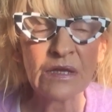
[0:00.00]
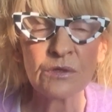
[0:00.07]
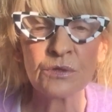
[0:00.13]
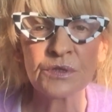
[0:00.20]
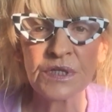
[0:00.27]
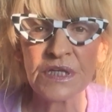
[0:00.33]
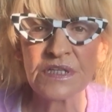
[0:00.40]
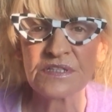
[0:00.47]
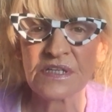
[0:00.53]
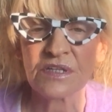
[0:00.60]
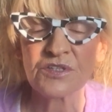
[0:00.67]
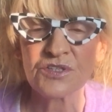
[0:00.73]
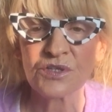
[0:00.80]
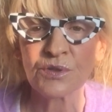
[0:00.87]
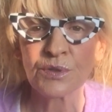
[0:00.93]
cookies
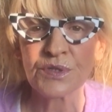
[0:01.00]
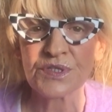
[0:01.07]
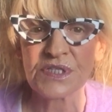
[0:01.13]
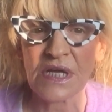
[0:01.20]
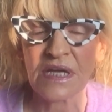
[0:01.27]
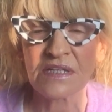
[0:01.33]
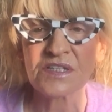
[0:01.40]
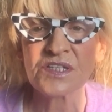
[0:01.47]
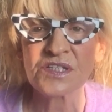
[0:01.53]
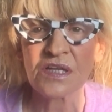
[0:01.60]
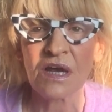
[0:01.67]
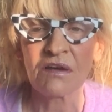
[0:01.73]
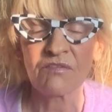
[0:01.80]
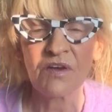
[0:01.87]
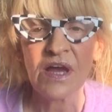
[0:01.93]
and sugars and
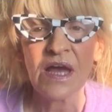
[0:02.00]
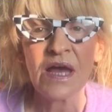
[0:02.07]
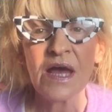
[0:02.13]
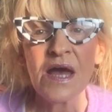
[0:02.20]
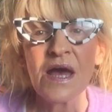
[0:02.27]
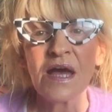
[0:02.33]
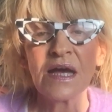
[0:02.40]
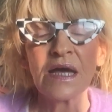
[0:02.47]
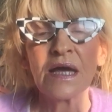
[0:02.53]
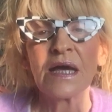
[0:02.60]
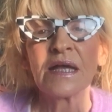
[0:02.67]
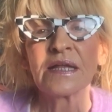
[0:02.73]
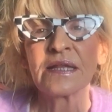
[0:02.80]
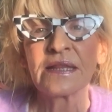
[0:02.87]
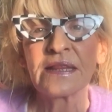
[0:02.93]
stuff.
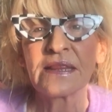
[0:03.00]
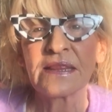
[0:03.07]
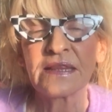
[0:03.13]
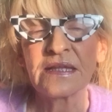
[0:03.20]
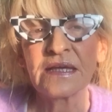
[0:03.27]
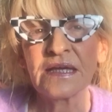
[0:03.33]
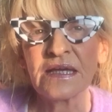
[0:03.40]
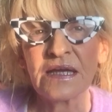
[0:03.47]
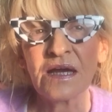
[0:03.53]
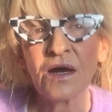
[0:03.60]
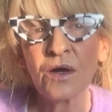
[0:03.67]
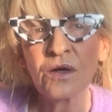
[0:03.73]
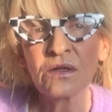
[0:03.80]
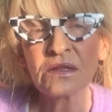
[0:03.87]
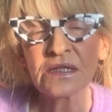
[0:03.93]
The
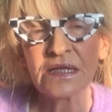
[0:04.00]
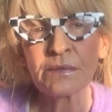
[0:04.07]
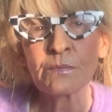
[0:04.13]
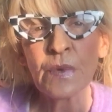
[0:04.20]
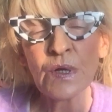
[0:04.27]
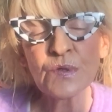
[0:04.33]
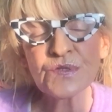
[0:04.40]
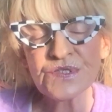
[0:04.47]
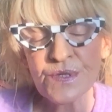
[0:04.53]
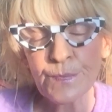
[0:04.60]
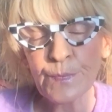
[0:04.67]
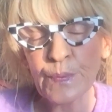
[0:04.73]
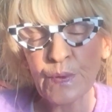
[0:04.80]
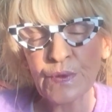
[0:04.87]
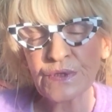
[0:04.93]
only most
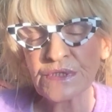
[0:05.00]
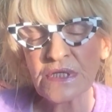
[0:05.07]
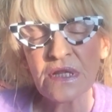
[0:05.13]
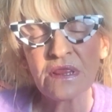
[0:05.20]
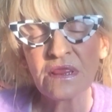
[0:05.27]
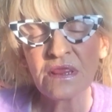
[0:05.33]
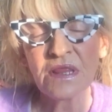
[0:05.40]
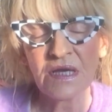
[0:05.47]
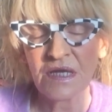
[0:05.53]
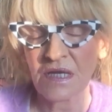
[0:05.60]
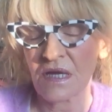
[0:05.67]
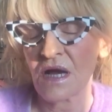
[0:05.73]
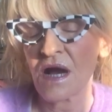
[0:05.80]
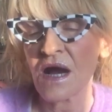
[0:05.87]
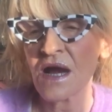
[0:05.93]
important
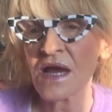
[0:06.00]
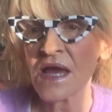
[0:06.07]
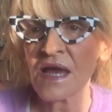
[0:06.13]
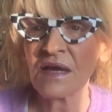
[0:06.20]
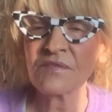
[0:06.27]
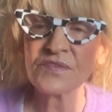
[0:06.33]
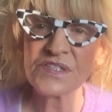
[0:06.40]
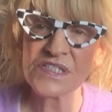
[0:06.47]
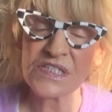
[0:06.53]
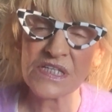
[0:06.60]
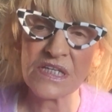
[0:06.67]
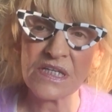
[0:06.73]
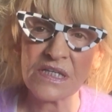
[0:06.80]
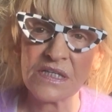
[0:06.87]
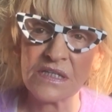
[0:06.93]
thing I have
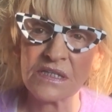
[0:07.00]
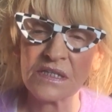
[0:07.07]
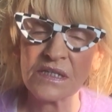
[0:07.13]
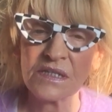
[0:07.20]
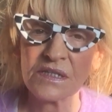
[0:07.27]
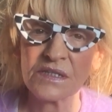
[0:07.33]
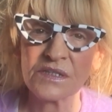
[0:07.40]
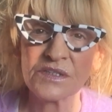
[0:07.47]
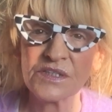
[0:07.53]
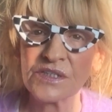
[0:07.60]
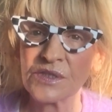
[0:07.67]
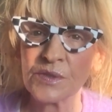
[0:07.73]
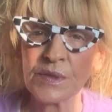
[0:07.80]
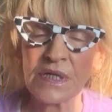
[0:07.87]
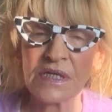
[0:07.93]
seen
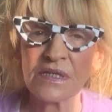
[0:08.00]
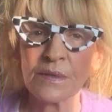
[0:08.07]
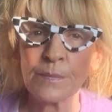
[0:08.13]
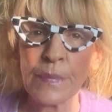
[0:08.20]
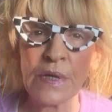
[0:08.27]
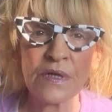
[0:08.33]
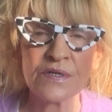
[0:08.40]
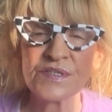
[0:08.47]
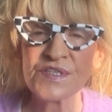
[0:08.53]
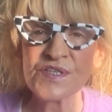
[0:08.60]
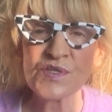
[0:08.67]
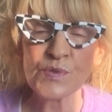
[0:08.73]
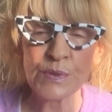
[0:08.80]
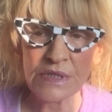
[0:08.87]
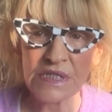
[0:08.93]
during the past
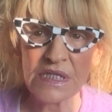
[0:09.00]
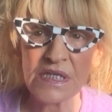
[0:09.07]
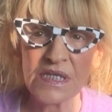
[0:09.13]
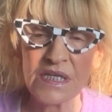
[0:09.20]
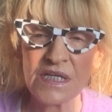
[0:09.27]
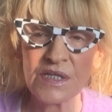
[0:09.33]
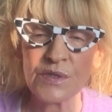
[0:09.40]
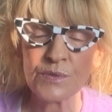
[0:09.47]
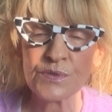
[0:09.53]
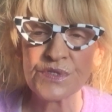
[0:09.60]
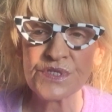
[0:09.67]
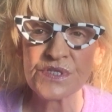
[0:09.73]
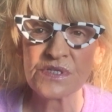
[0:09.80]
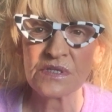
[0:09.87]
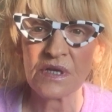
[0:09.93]
20
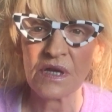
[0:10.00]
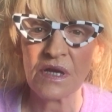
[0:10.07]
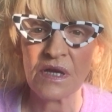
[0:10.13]
years